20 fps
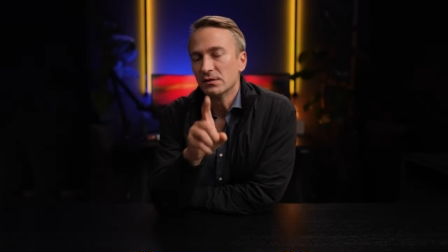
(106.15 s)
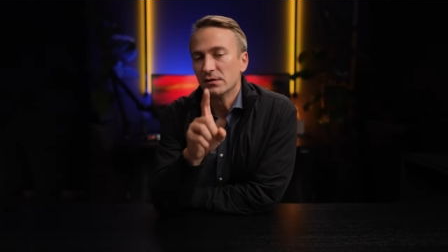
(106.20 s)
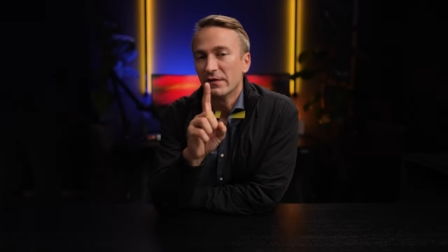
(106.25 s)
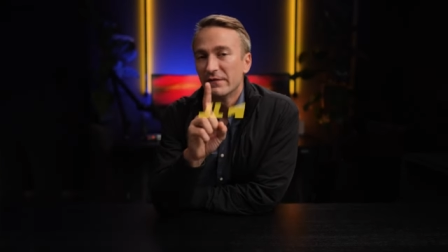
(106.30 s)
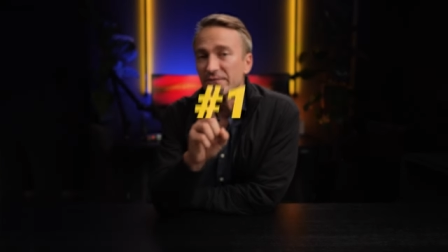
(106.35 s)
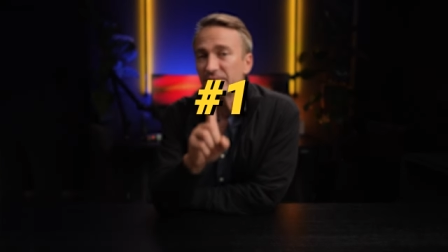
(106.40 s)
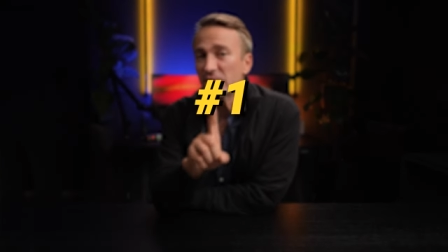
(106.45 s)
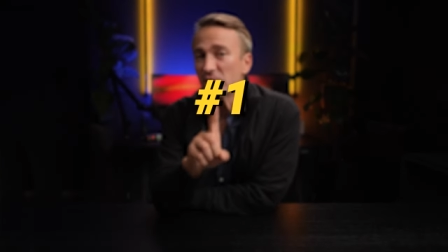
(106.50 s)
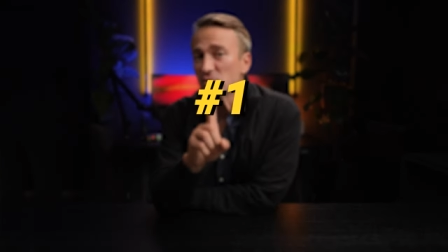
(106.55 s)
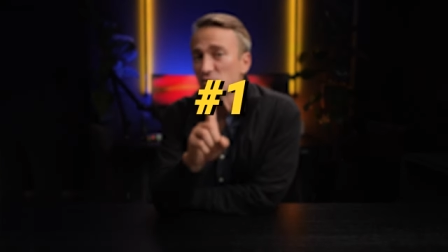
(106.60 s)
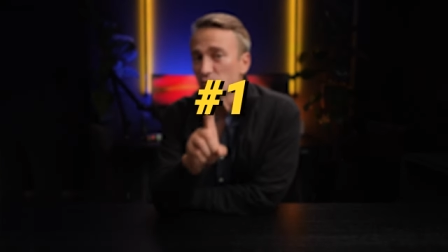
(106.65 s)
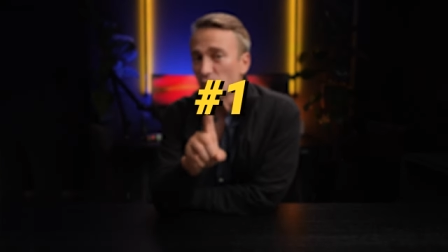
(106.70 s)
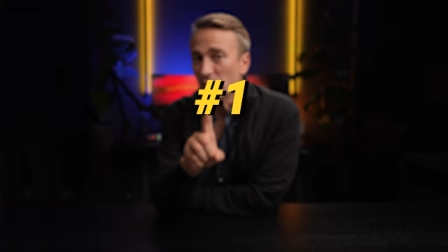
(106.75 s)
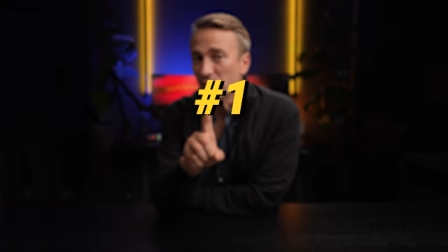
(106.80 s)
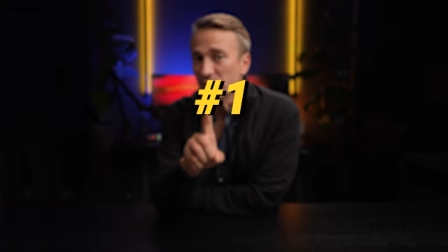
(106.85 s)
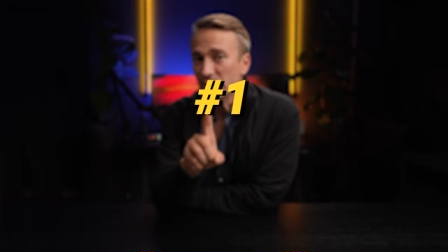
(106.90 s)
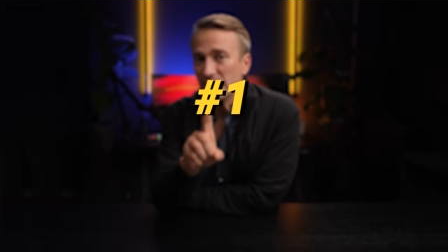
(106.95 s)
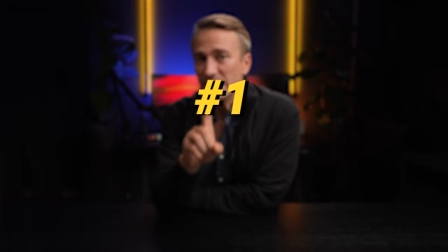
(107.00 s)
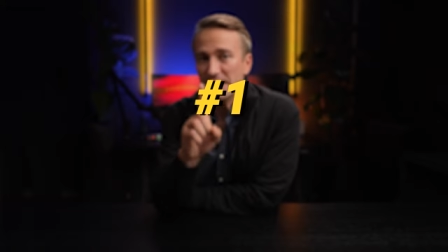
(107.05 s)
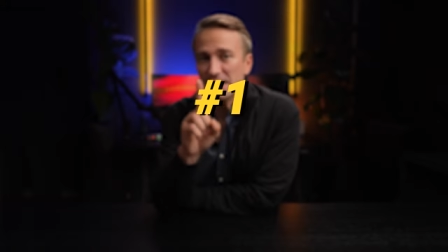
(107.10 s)
The first
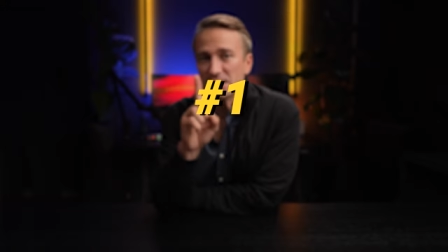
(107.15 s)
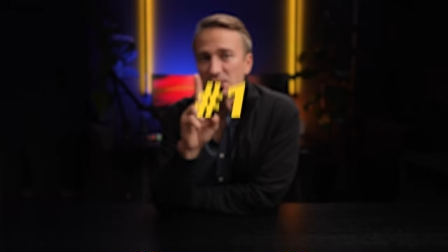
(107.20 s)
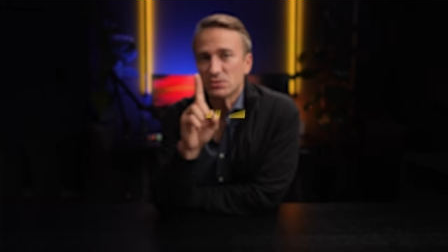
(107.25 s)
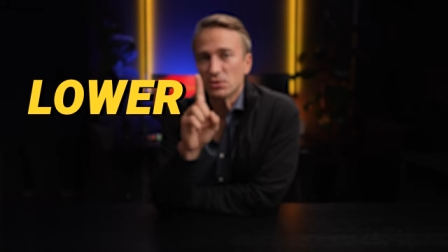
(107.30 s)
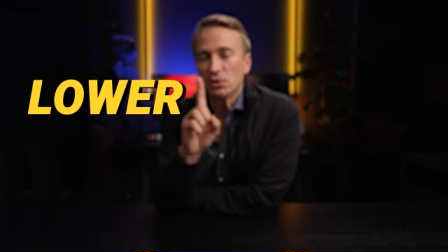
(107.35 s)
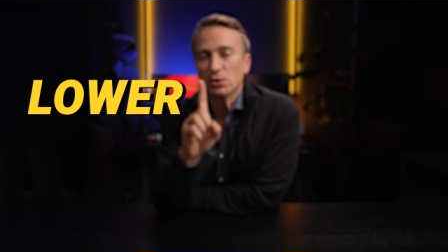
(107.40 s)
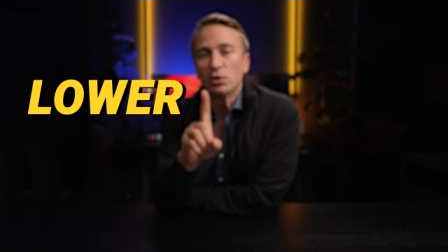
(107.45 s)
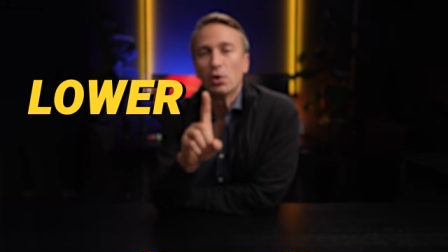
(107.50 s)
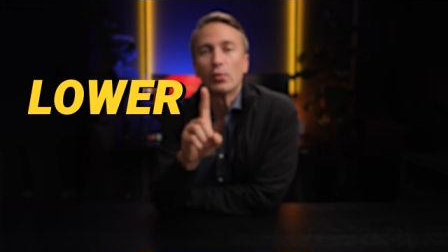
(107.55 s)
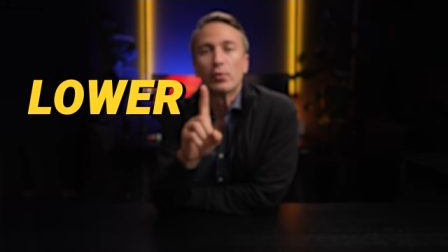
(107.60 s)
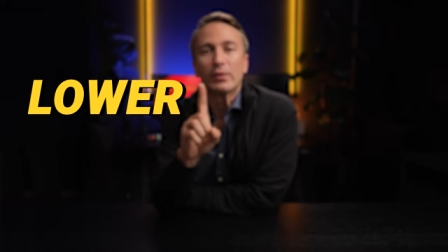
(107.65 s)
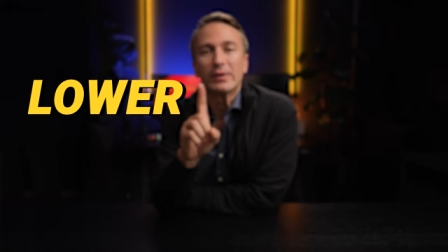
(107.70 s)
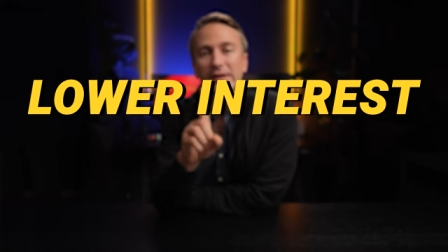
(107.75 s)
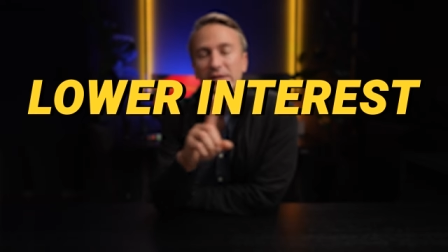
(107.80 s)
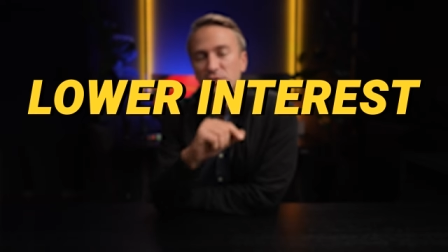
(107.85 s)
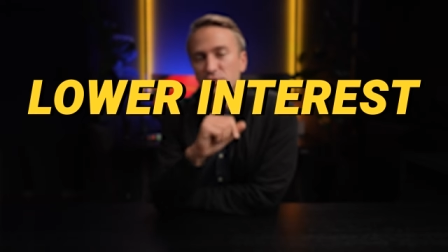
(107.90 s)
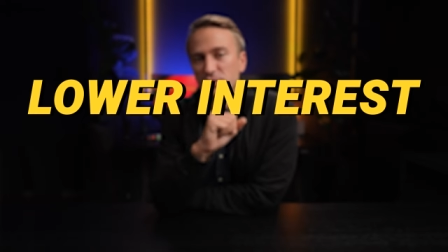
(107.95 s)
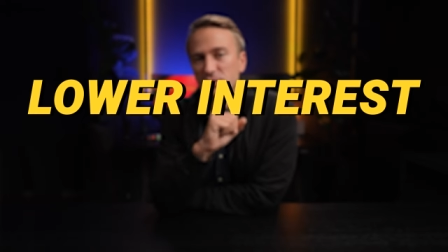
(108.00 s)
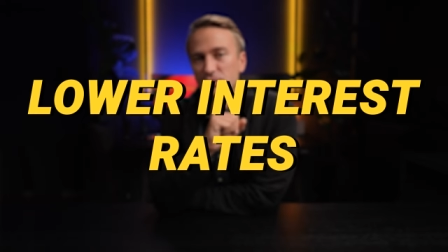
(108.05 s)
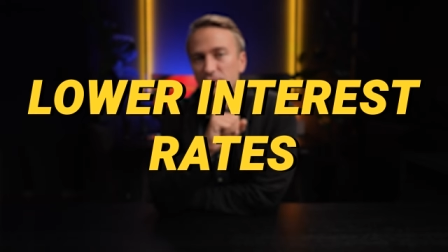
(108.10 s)
one is lower
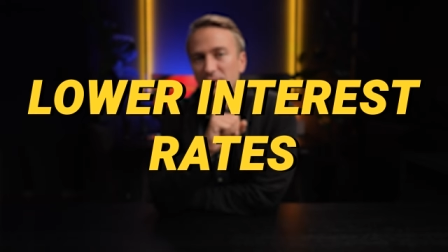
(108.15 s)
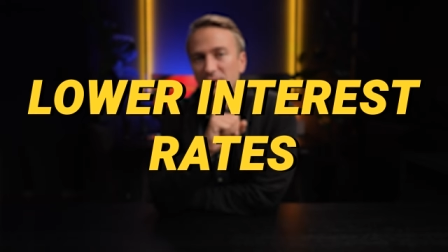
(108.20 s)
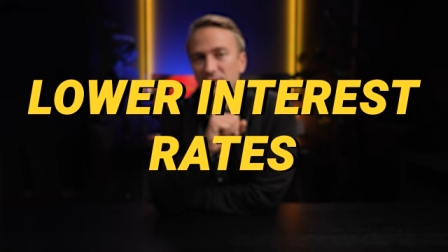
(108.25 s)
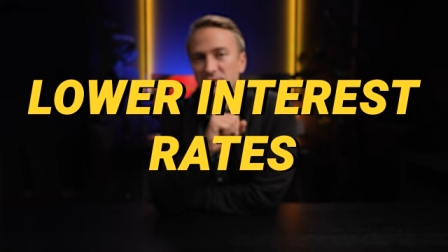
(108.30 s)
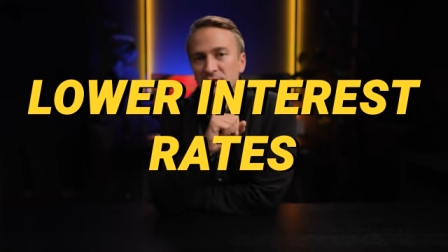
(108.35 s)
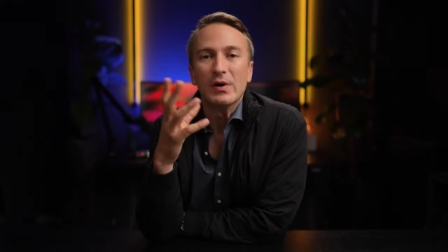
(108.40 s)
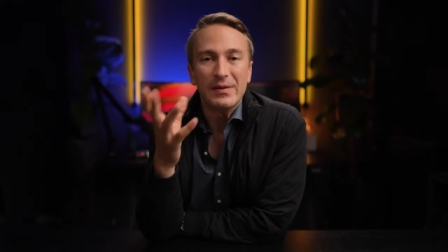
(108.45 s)
interest rates.